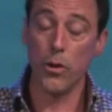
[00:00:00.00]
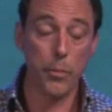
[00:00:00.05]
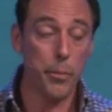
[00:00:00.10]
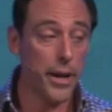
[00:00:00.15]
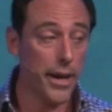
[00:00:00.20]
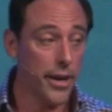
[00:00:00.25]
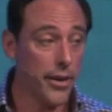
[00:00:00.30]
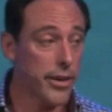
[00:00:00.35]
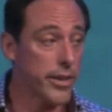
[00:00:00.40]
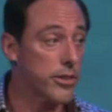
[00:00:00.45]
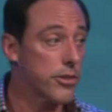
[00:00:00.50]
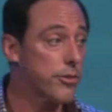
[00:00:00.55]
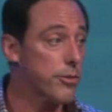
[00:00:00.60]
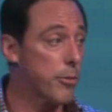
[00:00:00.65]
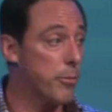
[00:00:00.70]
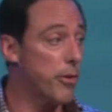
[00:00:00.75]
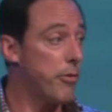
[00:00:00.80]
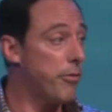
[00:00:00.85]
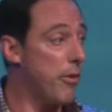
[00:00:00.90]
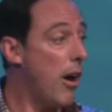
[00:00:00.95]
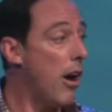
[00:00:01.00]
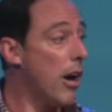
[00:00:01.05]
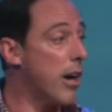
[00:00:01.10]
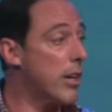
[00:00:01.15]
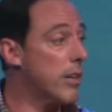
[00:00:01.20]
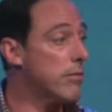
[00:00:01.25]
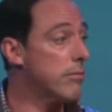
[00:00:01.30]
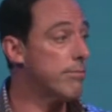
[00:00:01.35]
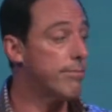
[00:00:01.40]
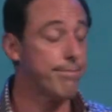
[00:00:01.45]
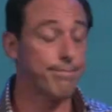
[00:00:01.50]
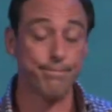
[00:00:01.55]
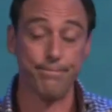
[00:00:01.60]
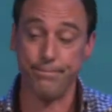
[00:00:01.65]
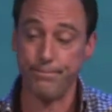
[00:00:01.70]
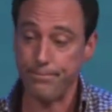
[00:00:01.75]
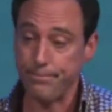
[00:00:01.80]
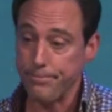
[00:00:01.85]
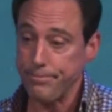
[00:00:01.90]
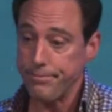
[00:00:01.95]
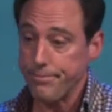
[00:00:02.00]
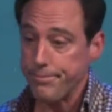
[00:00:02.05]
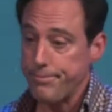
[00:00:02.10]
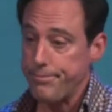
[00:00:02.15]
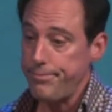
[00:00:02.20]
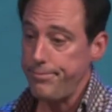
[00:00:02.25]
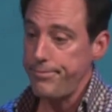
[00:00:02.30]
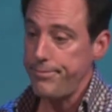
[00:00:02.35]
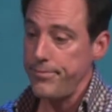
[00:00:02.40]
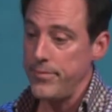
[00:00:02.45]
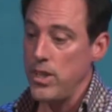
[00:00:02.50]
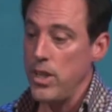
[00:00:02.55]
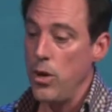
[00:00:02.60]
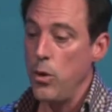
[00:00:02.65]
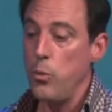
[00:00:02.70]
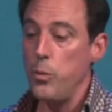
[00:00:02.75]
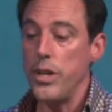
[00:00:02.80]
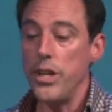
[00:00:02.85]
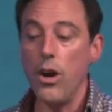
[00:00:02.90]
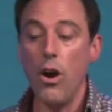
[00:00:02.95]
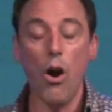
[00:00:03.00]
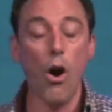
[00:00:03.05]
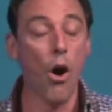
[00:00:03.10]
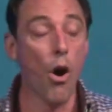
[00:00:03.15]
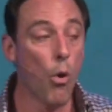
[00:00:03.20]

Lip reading: your parents from afar. We